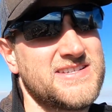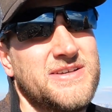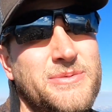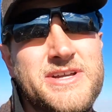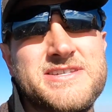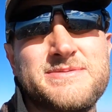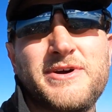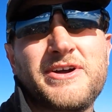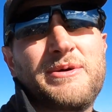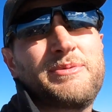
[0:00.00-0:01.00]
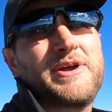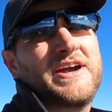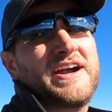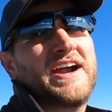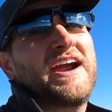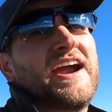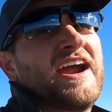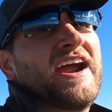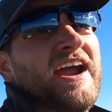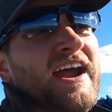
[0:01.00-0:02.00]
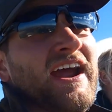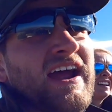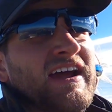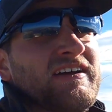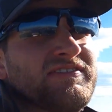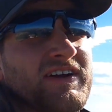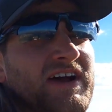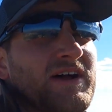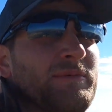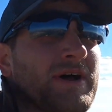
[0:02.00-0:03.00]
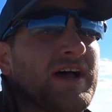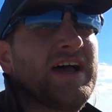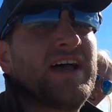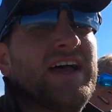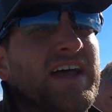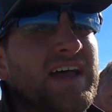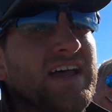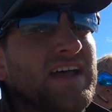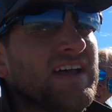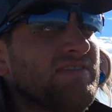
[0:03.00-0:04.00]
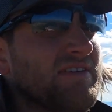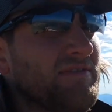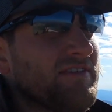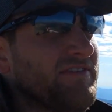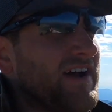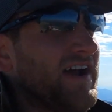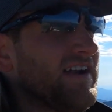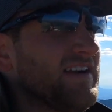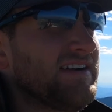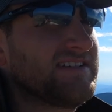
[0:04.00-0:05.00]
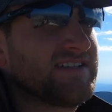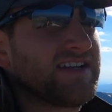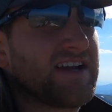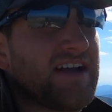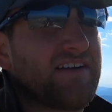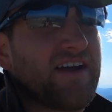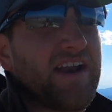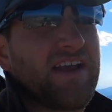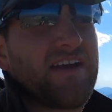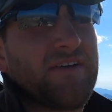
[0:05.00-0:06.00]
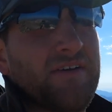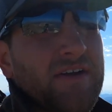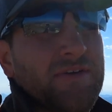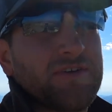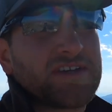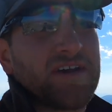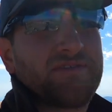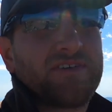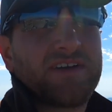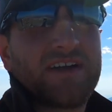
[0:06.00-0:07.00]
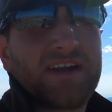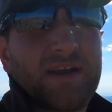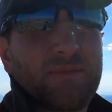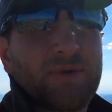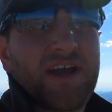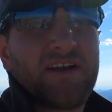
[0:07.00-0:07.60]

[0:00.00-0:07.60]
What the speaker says: is a little bit of smoke up here from the fires in Colorado, which hopefully are getting put